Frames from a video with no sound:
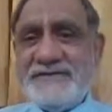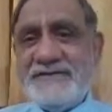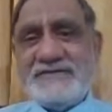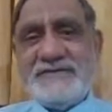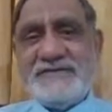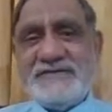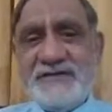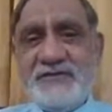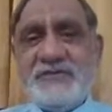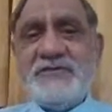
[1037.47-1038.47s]
is
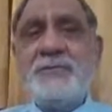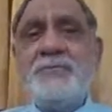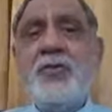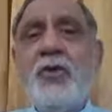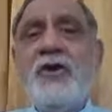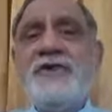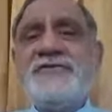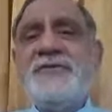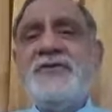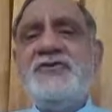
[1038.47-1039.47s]
concerned with the broad
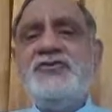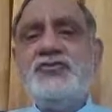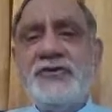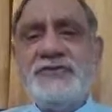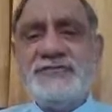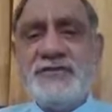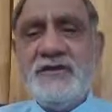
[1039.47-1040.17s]
speech units